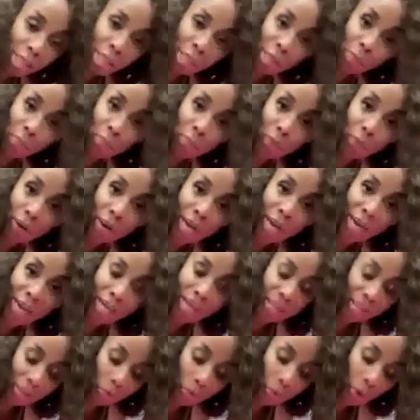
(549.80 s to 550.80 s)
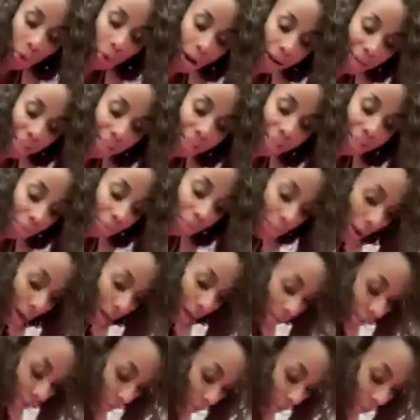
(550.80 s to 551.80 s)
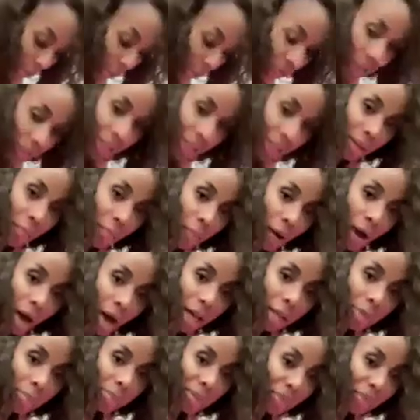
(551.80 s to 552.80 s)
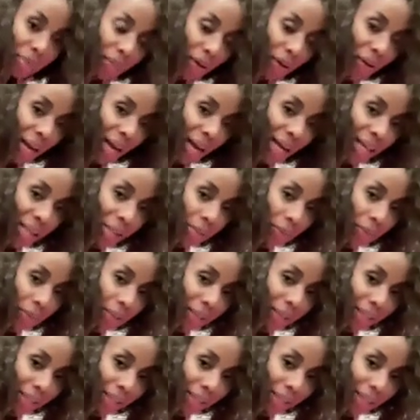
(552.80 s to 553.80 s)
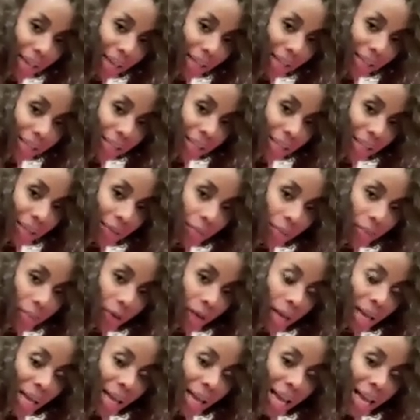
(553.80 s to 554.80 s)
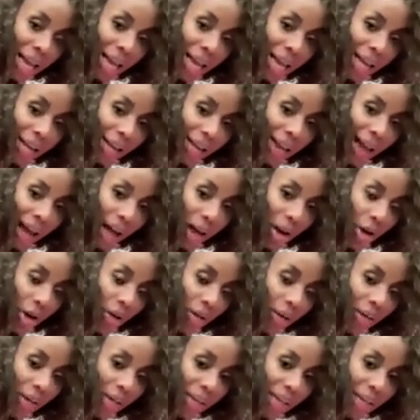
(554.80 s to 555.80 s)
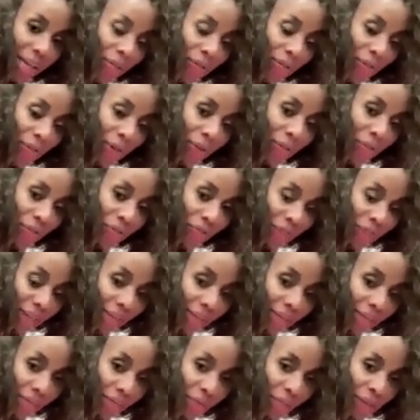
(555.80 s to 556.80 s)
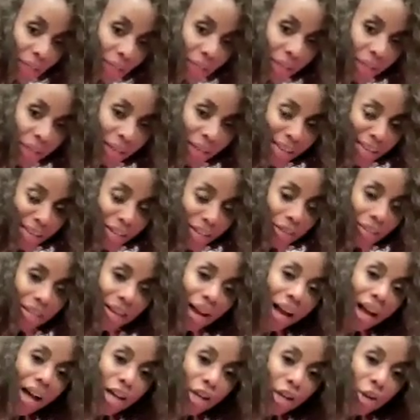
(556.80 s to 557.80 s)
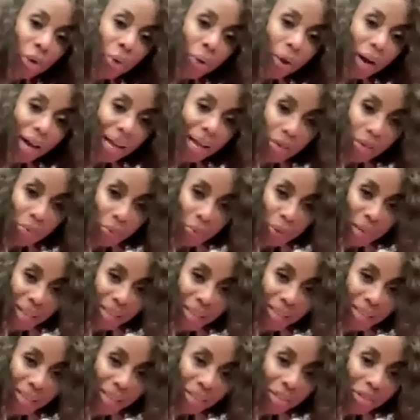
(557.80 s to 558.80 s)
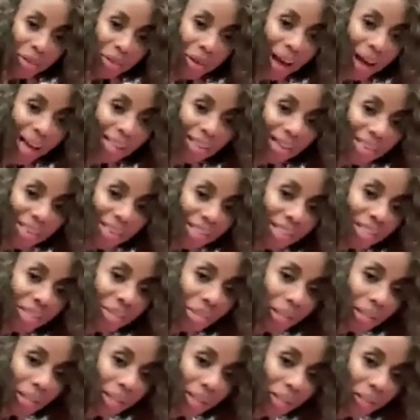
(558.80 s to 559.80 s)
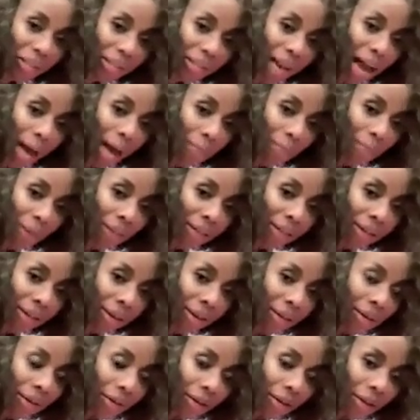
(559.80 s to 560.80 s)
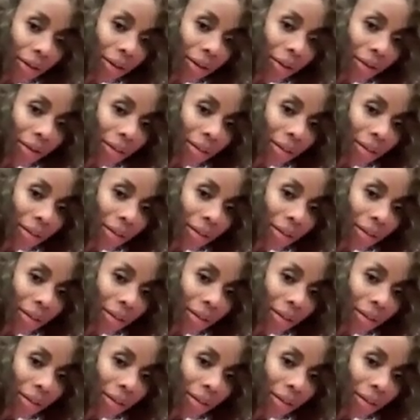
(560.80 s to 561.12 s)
as spread as wide as possible, feeling the palms of your hands really connecting. Now, if your feet feel like they're not quite with you, I like to do a little tapping here.